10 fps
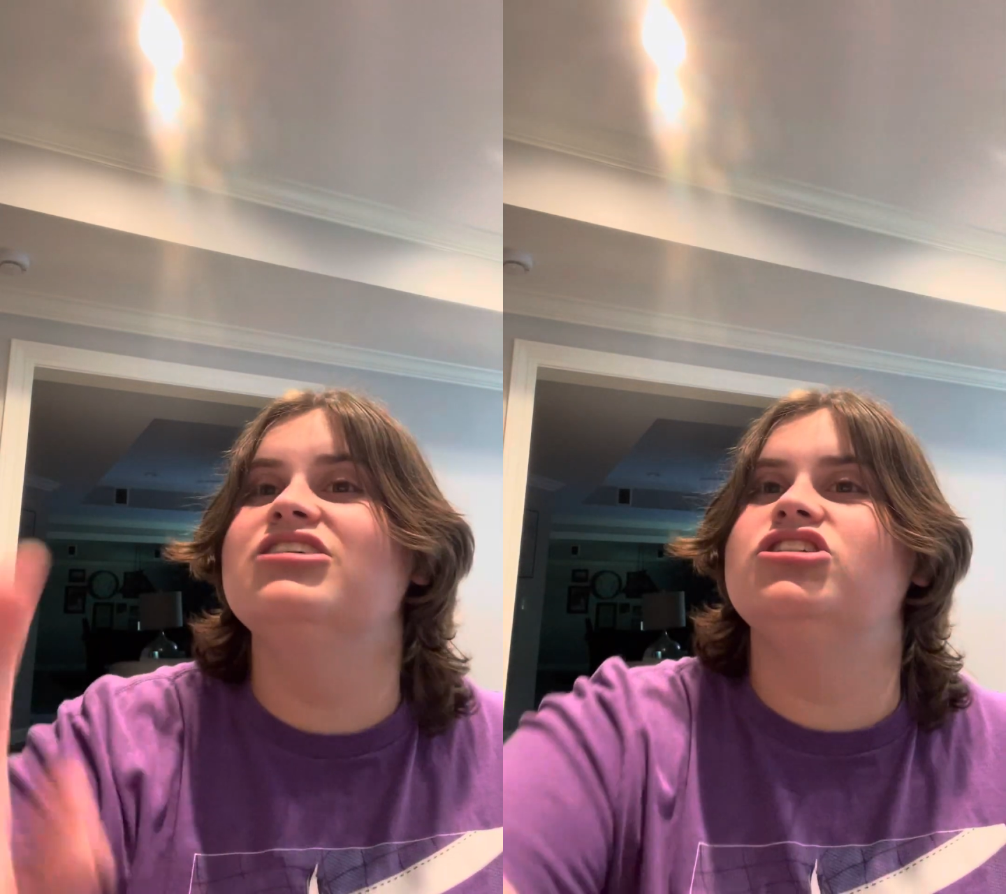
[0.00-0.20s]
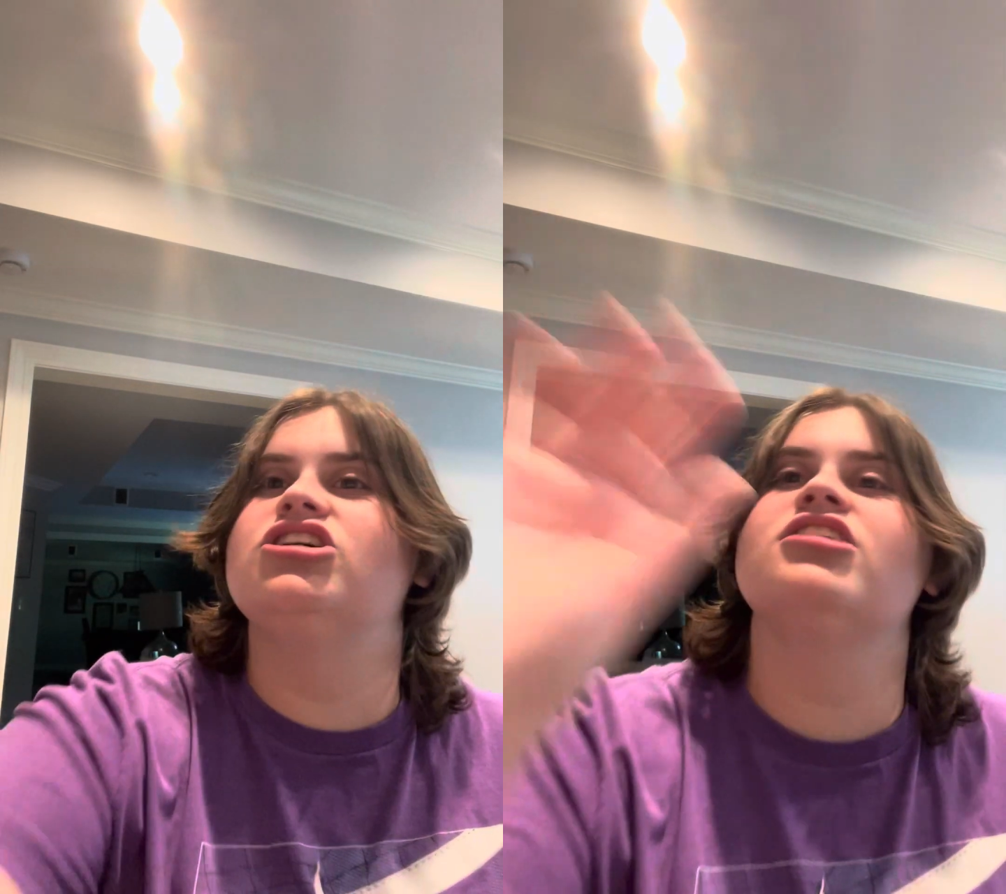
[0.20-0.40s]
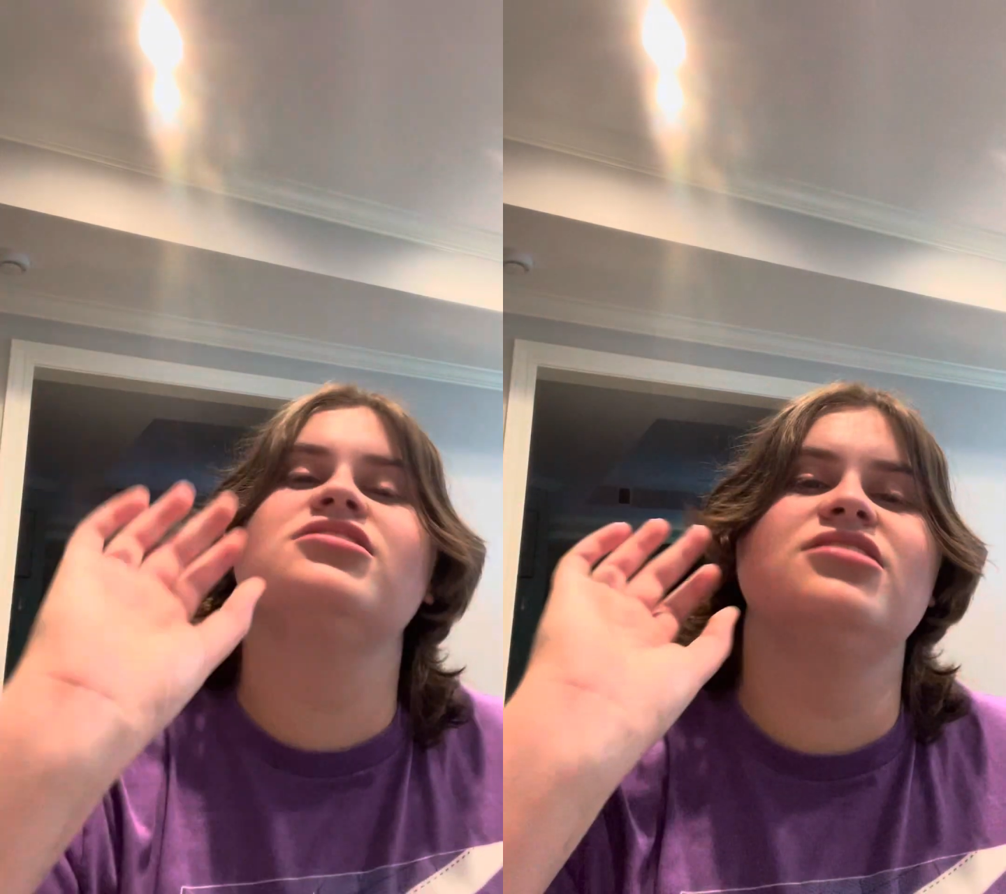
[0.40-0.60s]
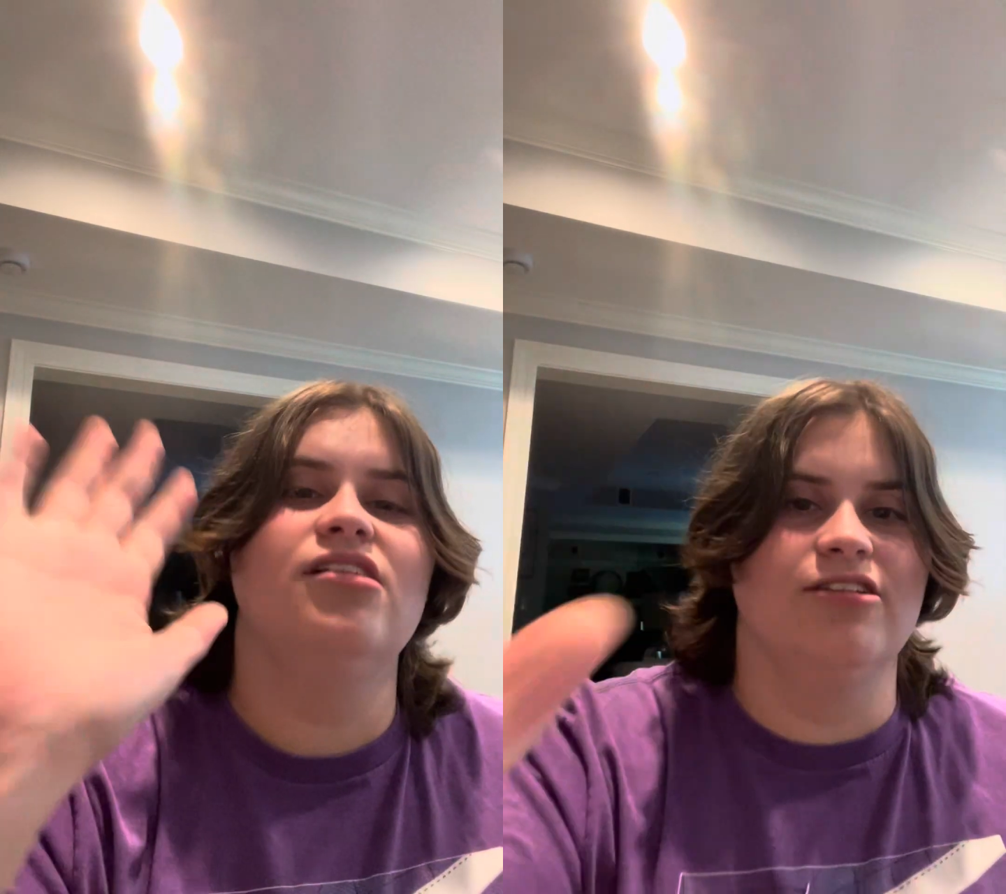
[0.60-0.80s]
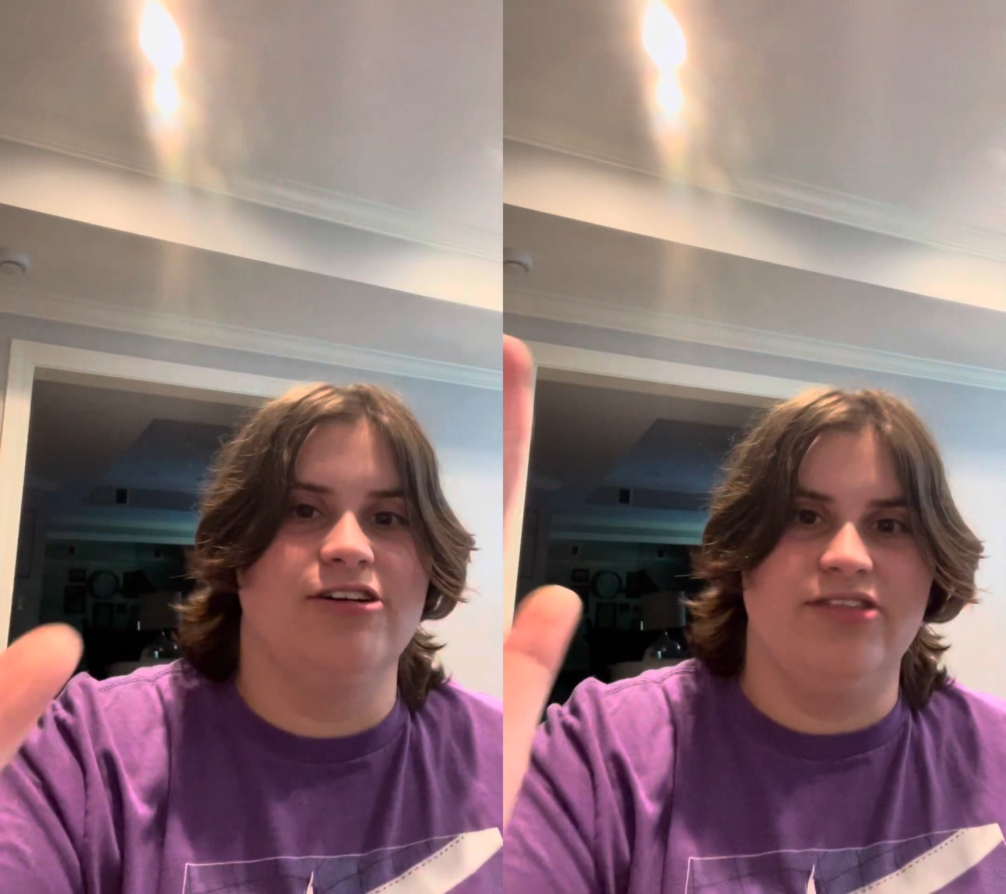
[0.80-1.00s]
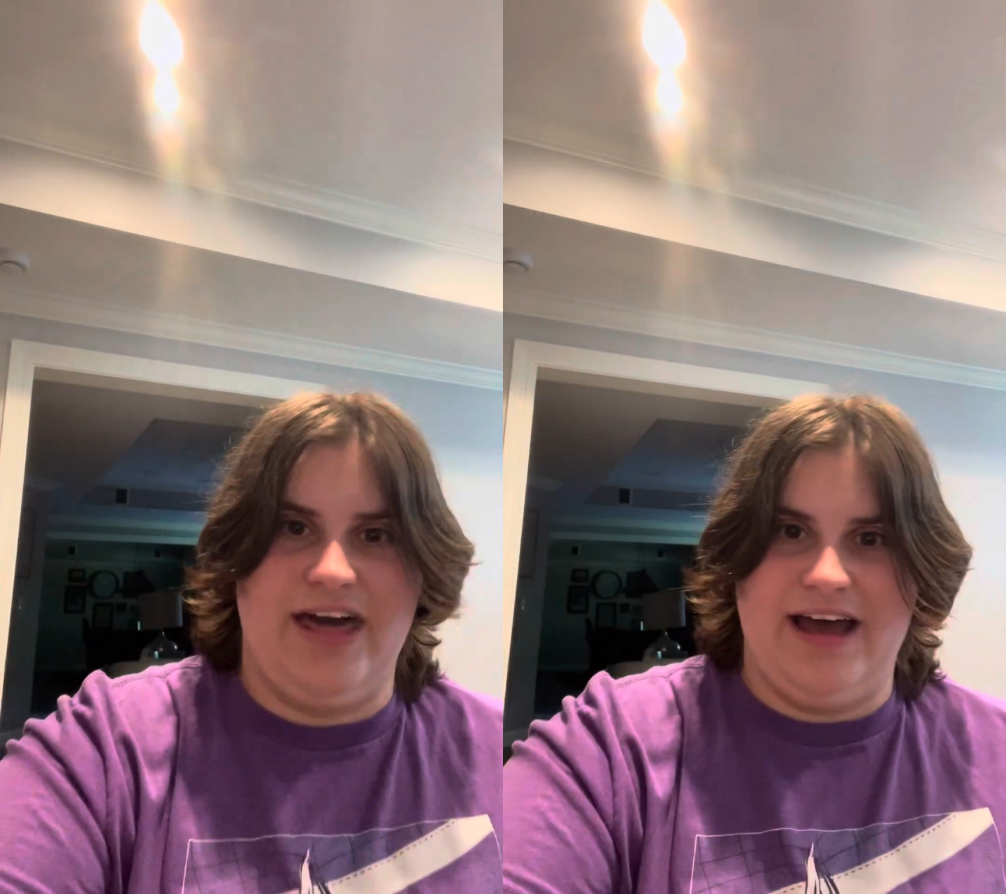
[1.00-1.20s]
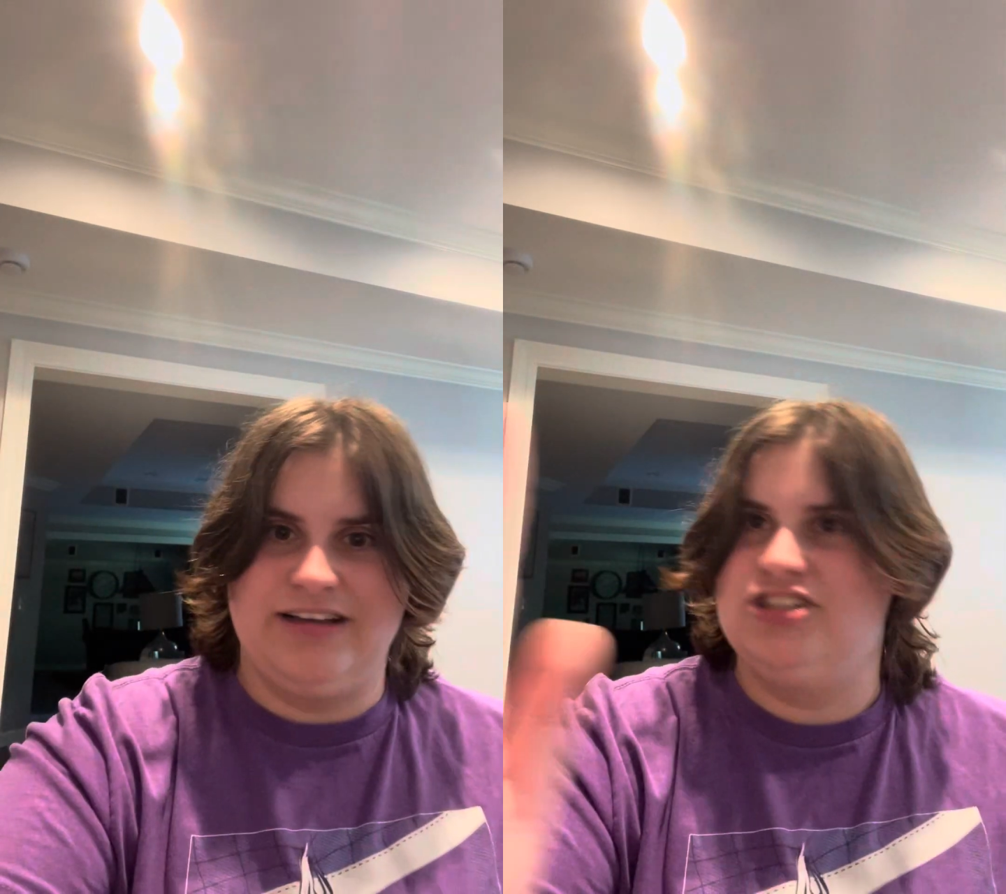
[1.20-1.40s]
just learn that.